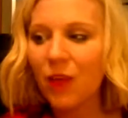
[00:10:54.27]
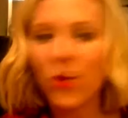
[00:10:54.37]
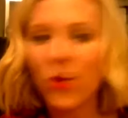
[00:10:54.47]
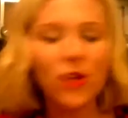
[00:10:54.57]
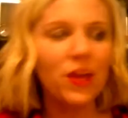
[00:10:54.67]

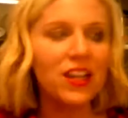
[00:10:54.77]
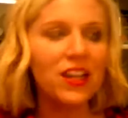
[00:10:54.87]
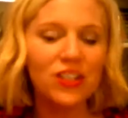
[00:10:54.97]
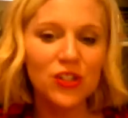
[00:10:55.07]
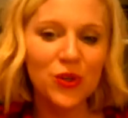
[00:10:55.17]
What do you
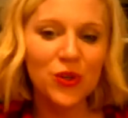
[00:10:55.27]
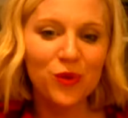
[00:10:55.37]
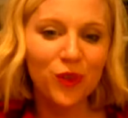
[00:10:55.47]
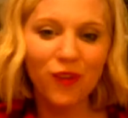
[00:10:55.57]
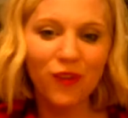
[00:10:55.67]
like to do
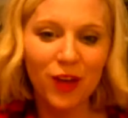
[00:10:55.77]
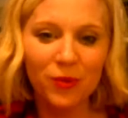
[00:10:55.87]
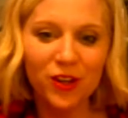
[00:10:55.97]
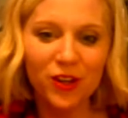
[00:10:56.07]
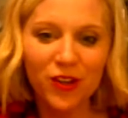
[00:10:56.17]
for fun
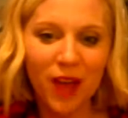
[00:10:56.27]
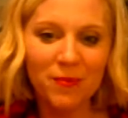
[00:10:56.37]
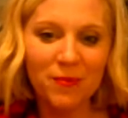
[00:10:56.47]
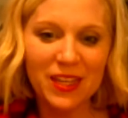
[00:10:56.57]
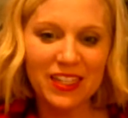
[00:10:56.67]
when you're
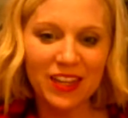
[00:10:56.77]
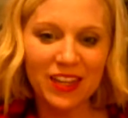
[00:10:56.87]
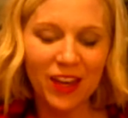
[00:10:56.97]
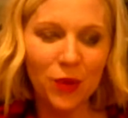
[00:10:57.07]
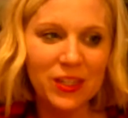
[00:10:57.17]
not busy?
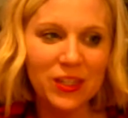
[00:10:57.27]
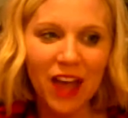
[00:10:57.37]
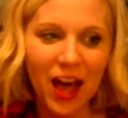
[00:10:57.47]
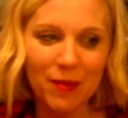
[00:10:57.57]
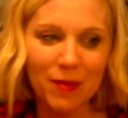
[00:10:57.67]
Like, what's a
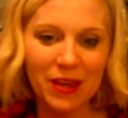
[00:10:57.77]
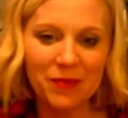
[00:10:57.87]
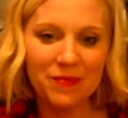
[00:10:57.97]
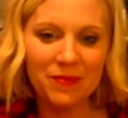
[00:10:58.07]
hobby?